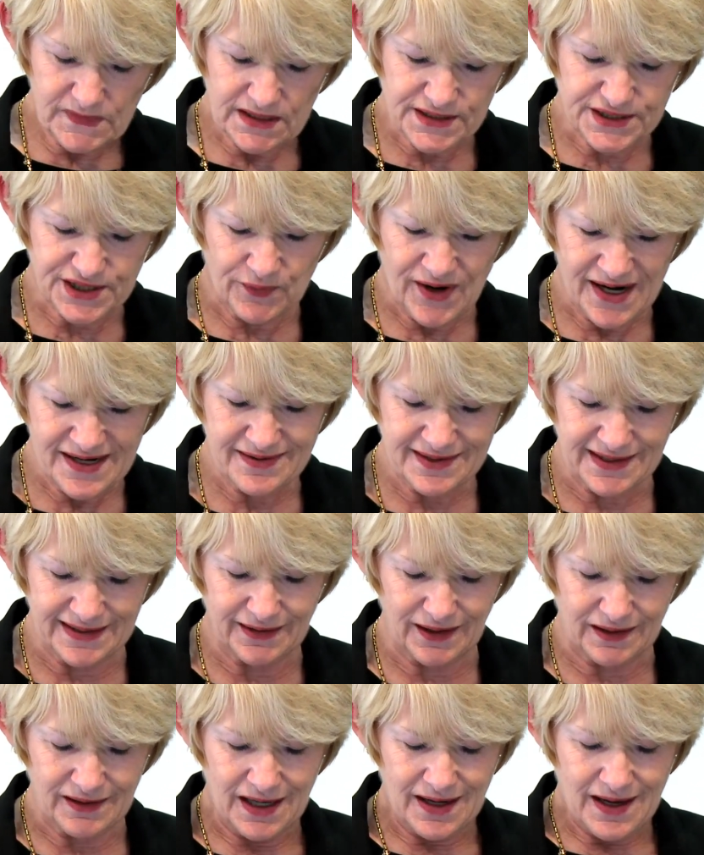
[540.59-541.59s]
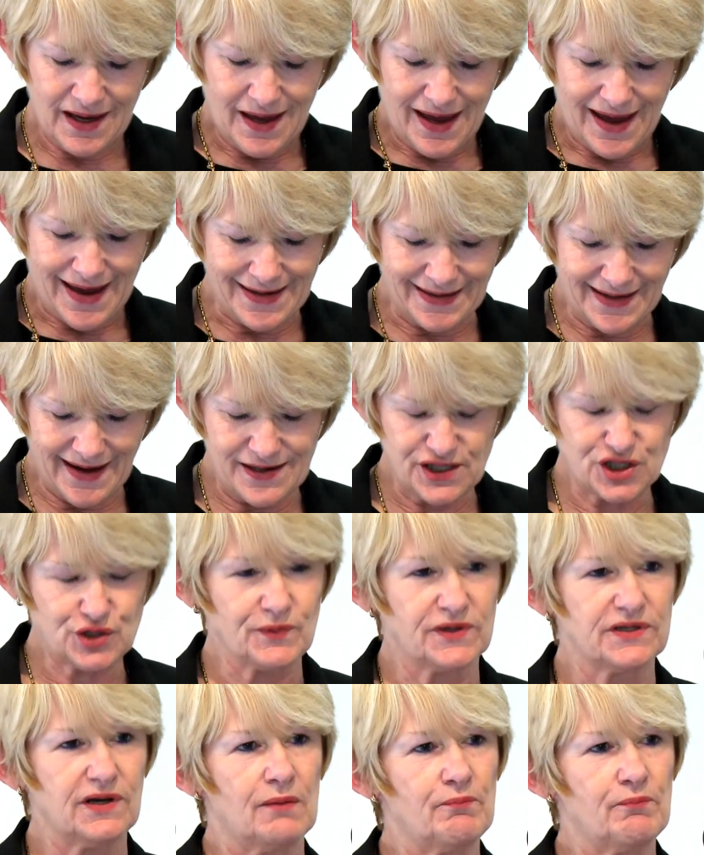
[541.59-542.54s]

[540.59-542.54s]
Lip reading: So I think engagement